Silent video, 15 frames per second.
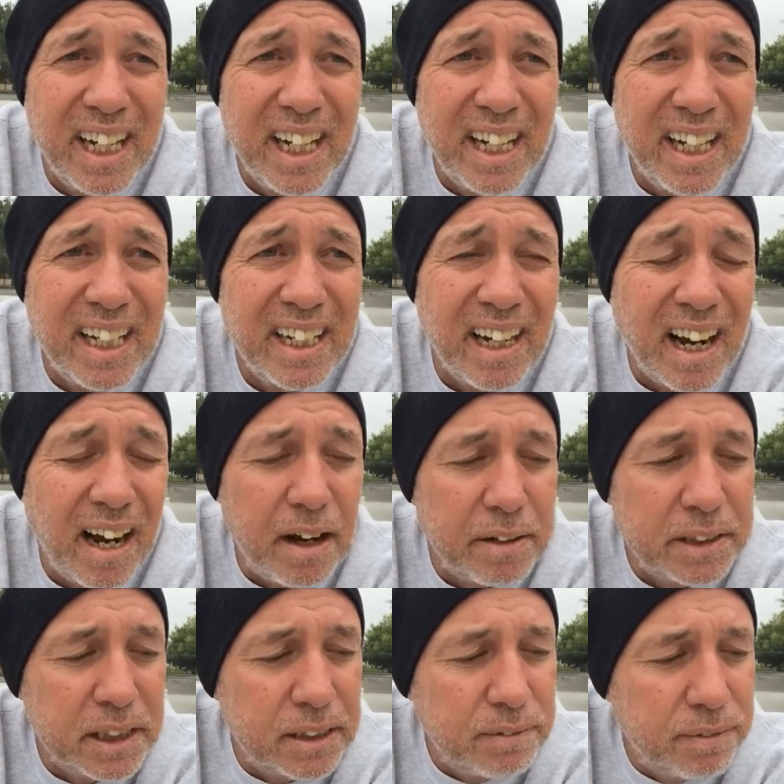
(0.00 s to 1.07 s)
and I
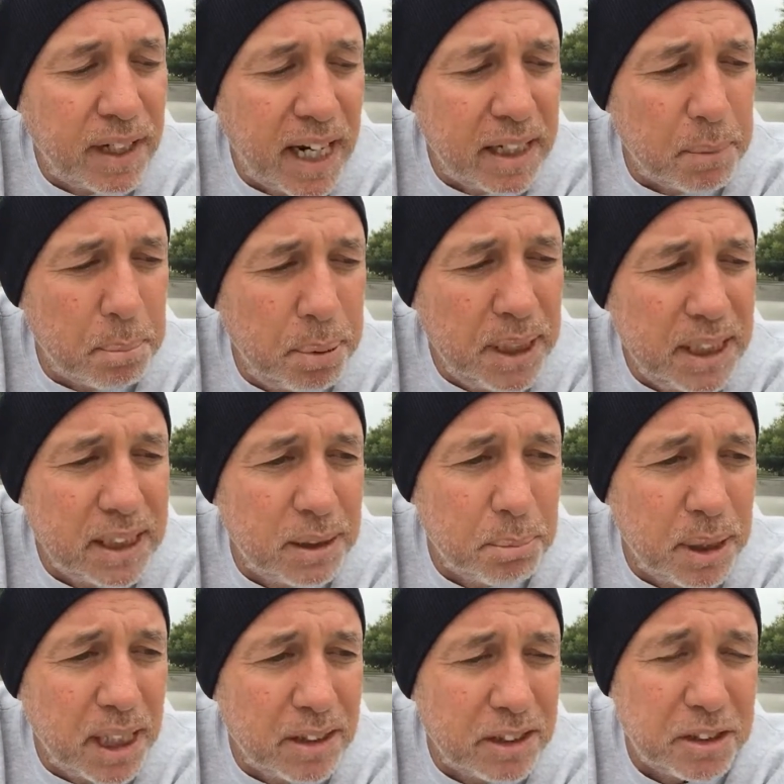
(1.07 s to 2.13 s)
just had a peace
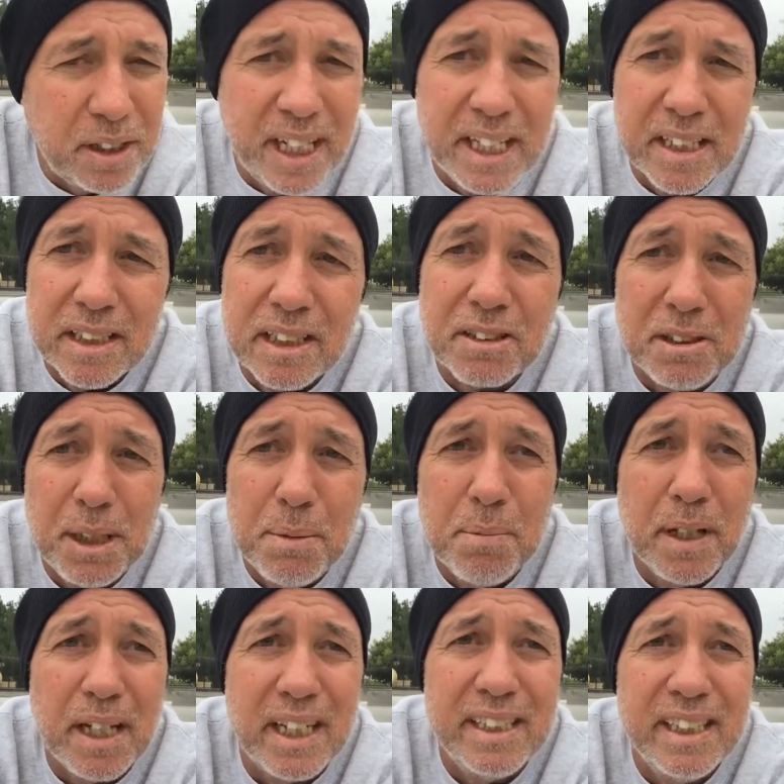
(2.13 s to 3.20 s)
about trying this cream
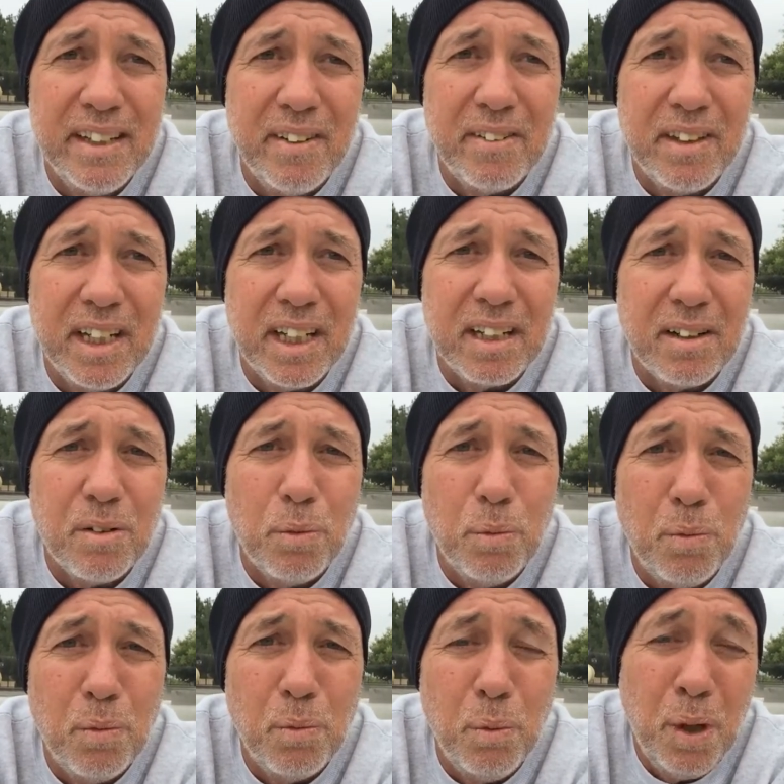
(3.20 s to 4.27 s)
that I didn't think
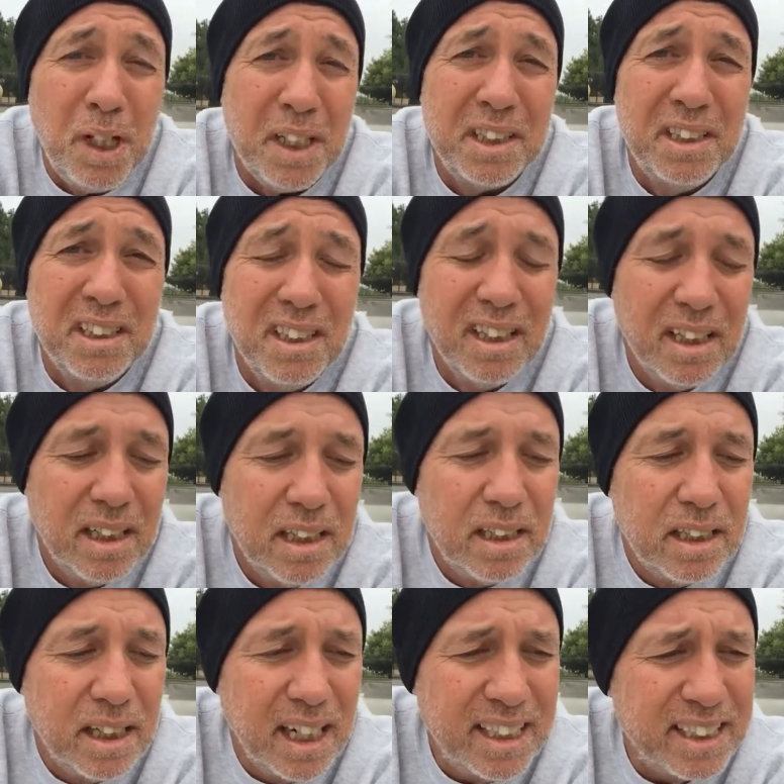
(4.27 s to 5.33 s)
worked.
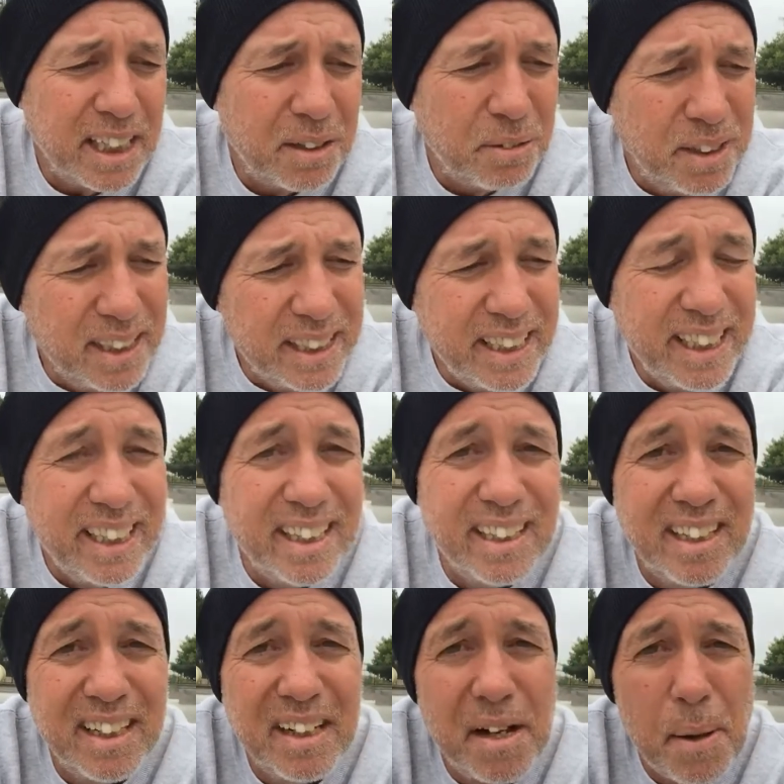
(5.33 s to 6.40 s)
I was like, really?
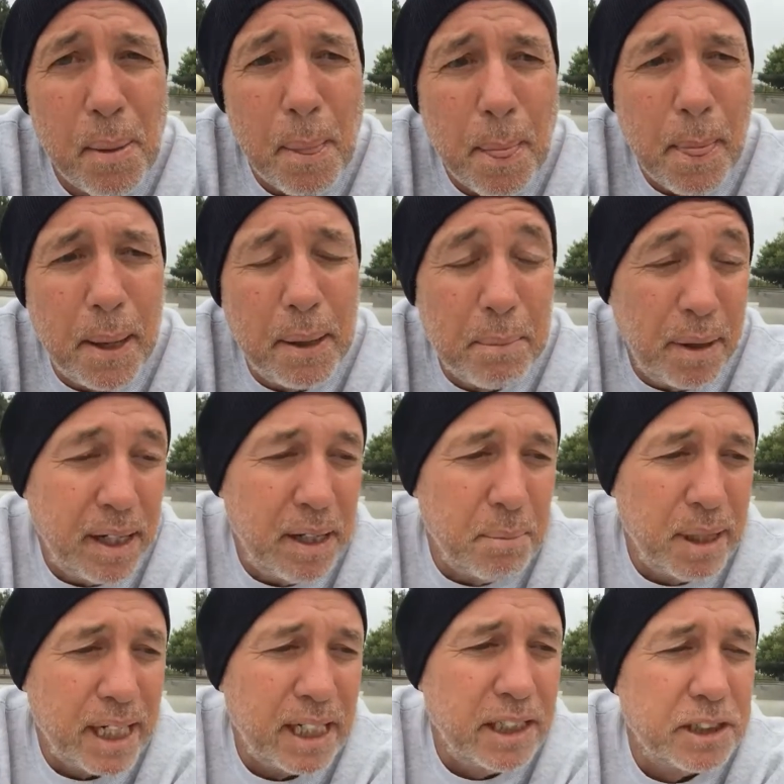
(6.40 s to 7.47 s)
Am
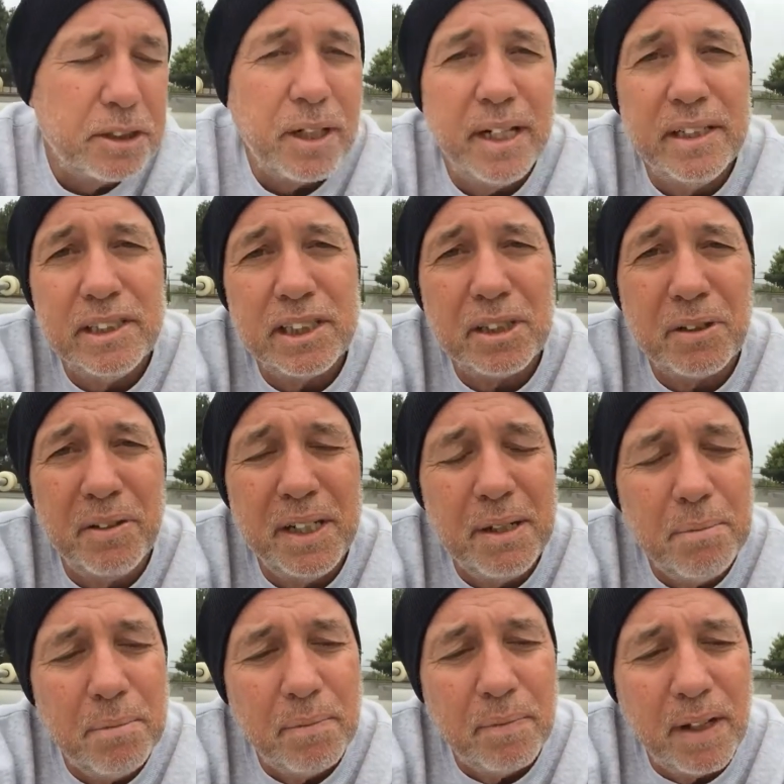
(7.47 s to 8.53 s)
I going to try this
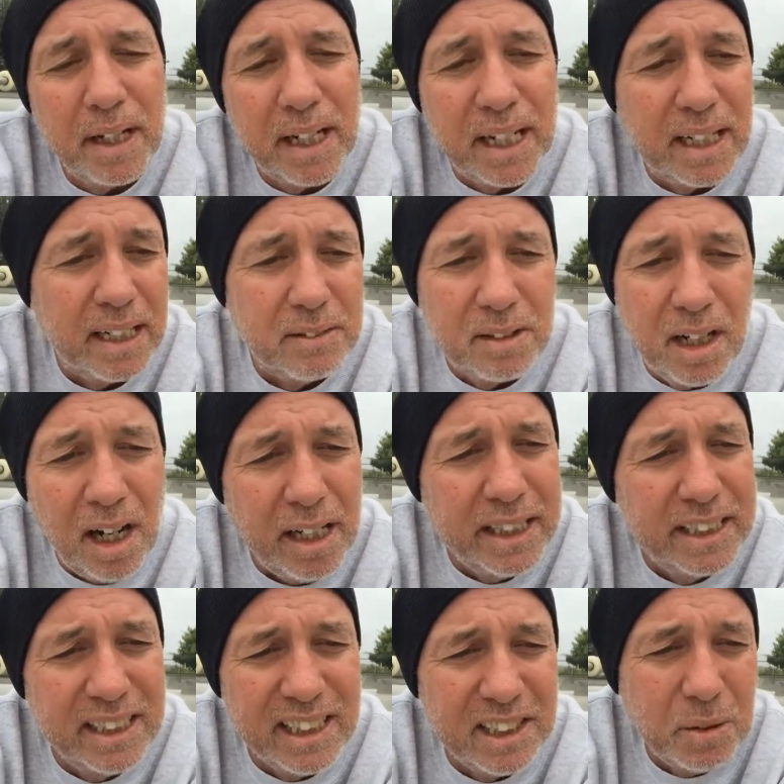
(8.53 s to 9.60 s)
cream? God,
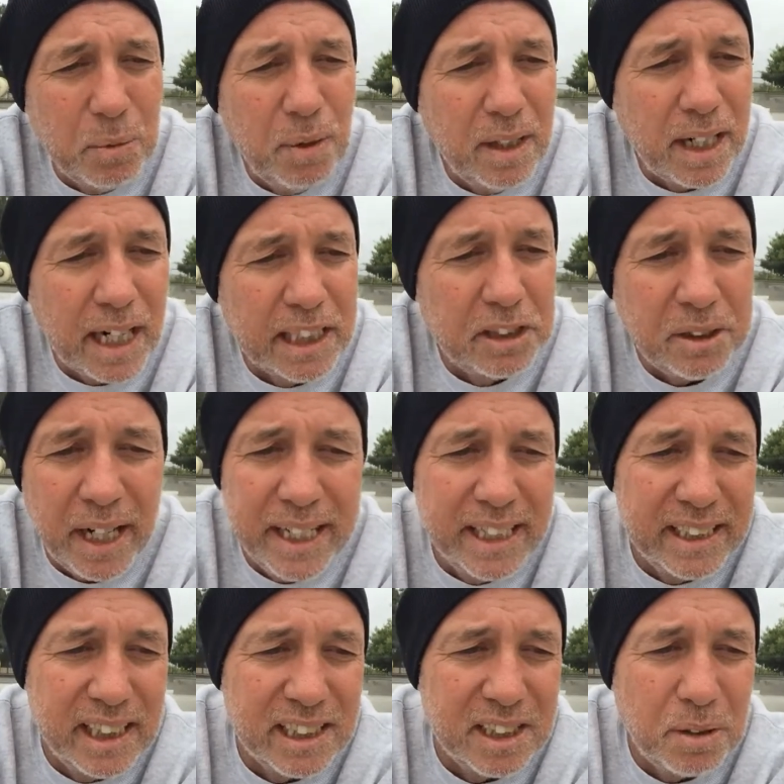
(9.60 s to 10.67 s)
it doesn't work. I tried
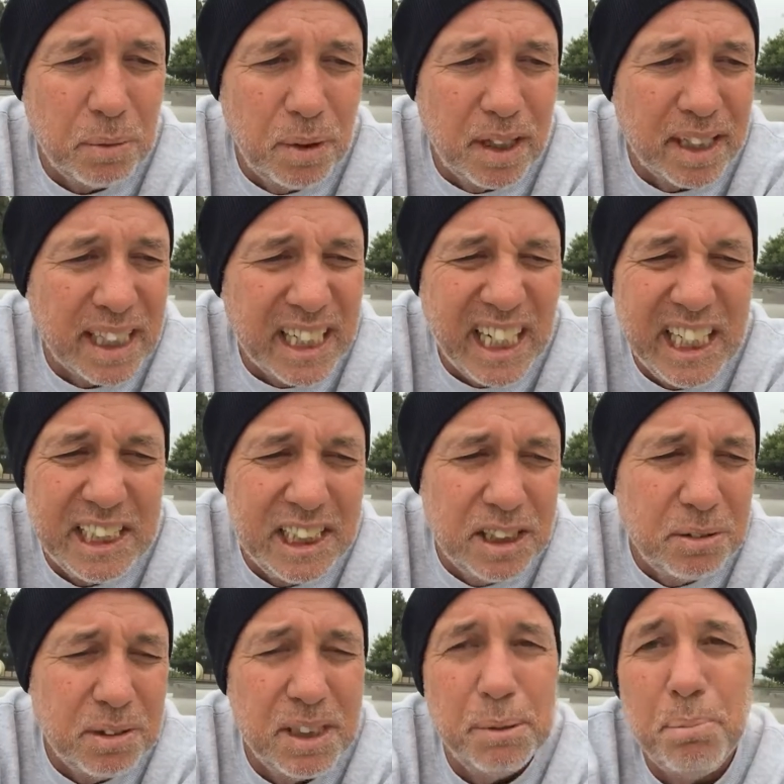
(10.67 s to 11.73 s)
it. It doesn't work. It
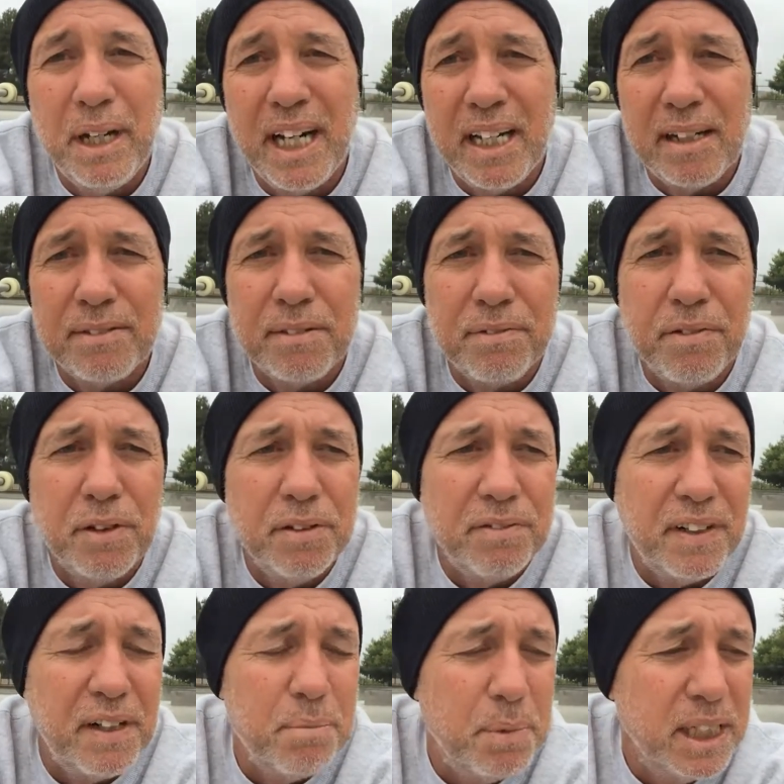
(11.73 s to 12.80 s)
itches really bad. After
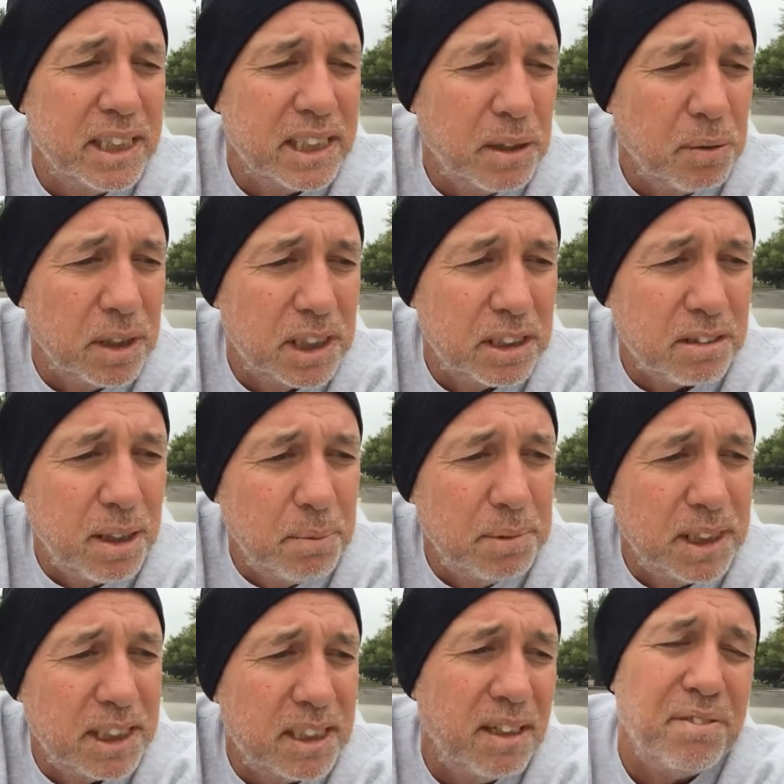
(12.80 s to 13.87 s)
45 minutes, I want to scrub
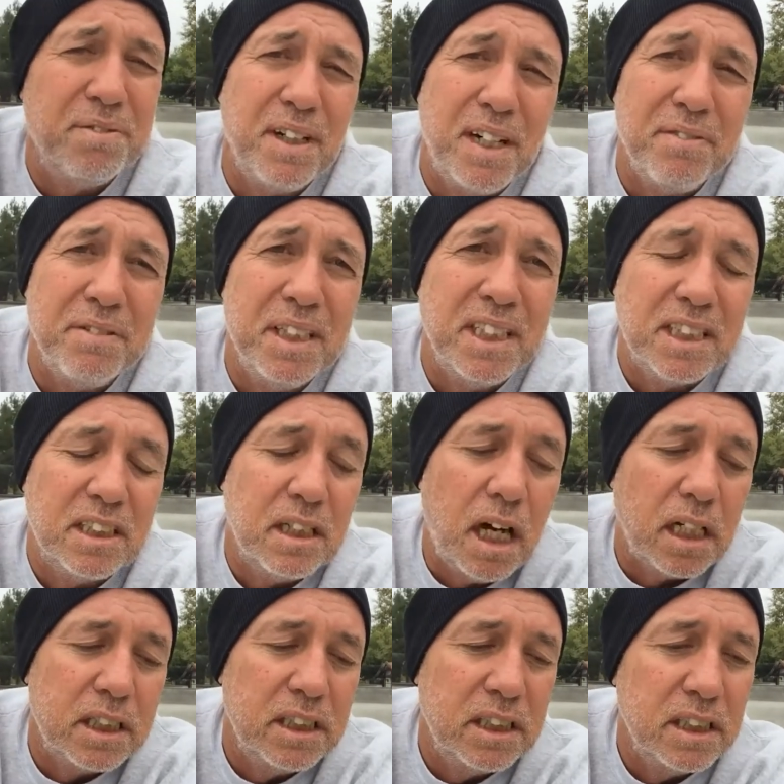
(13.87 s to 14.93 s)
this stuff off, and it
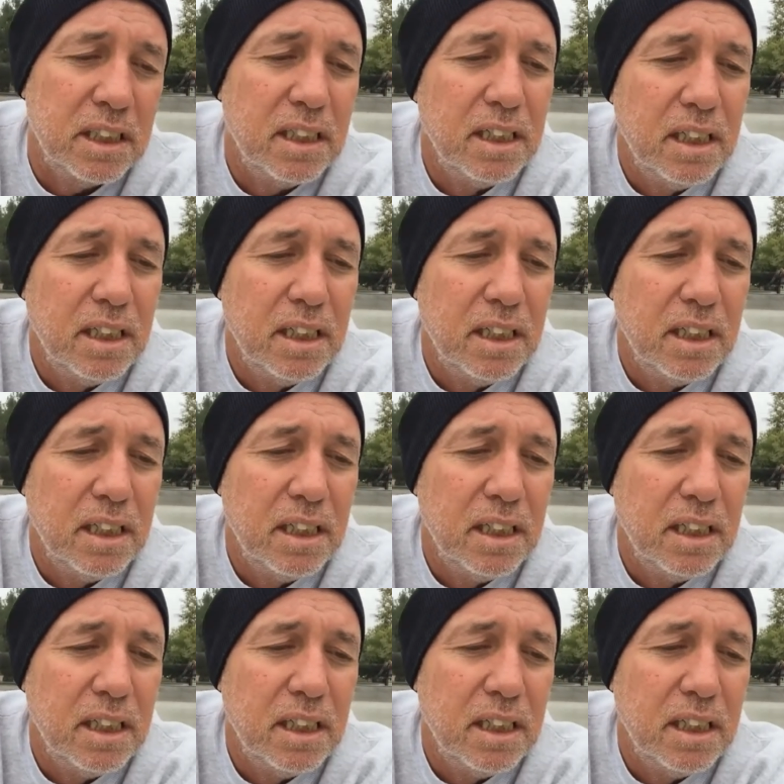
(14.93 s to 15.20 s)
sucks.